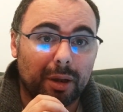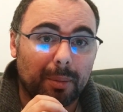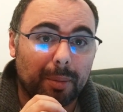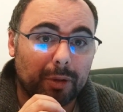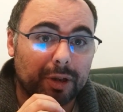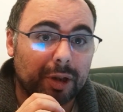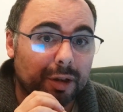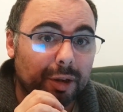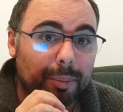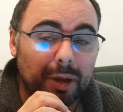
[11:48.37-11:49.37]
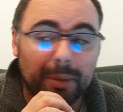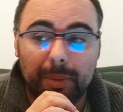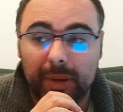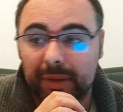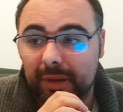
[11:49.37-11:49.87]
about AADP,
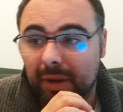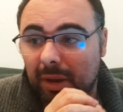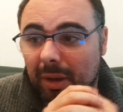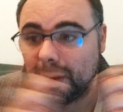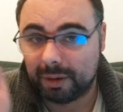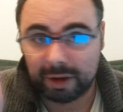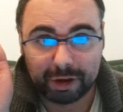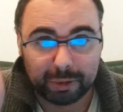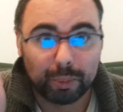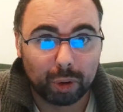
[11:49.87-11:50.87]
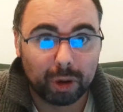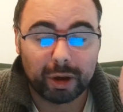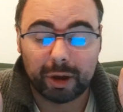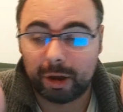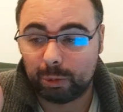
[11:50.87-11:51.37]
but this
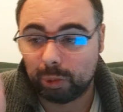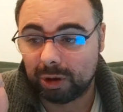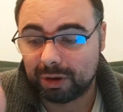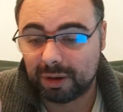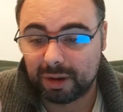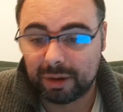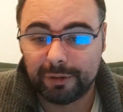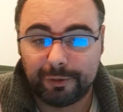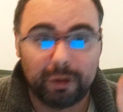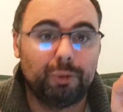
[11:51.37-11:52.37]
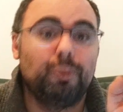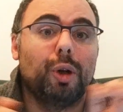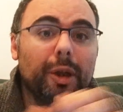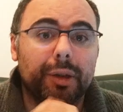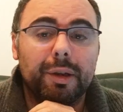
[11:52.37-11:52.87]
book, it was the first
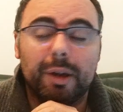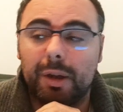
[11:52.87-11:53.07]
one.